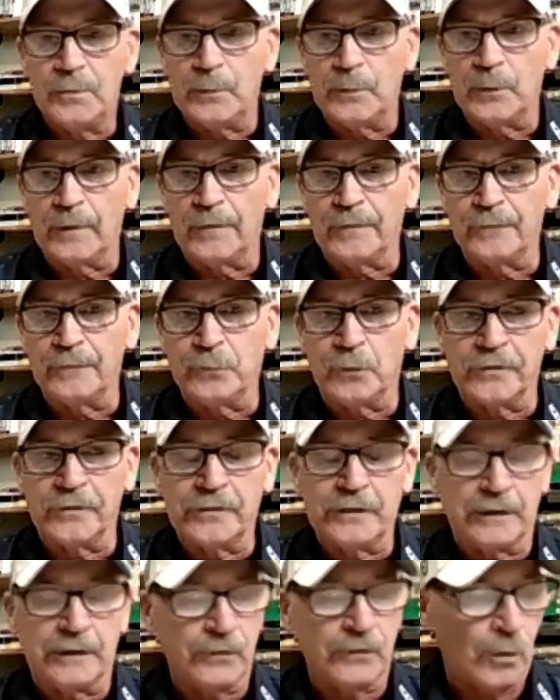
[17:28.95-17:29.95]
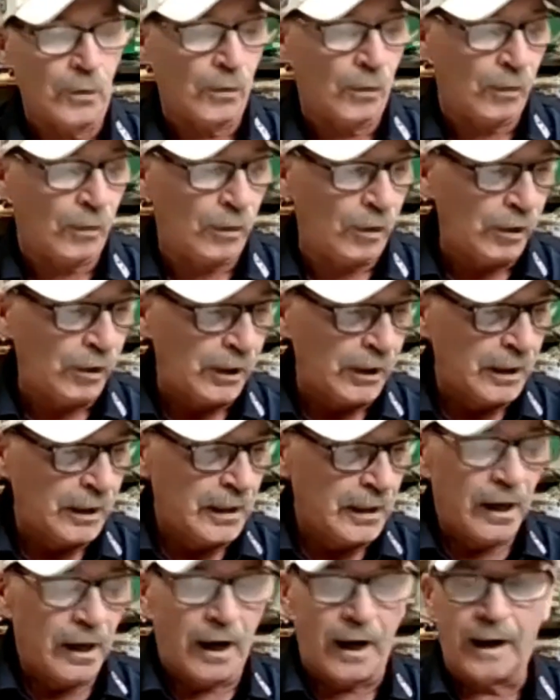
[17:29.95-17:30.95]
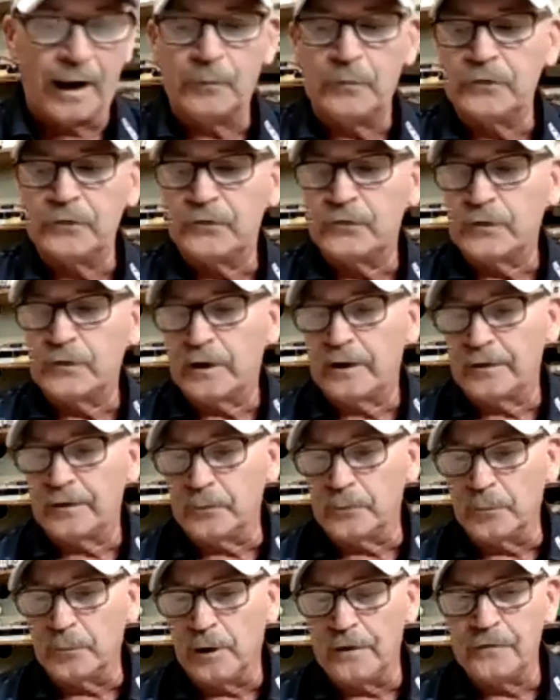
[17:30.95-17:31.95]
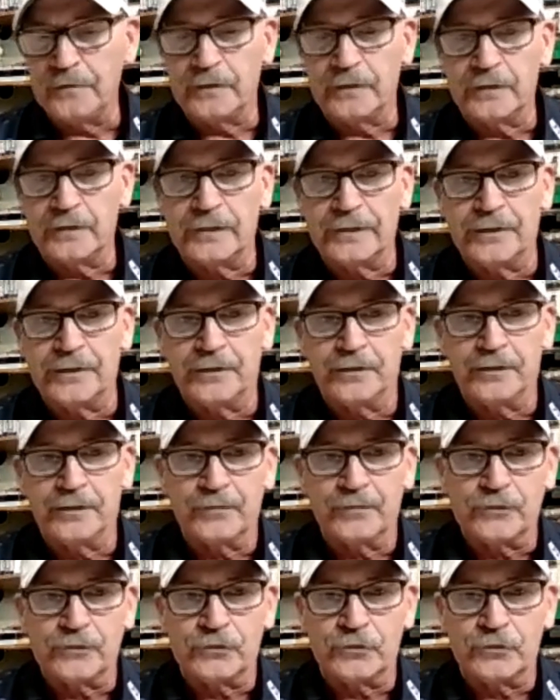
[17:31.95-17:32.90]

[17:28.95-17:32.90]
We were on the 14th hole. I was the run to the litter of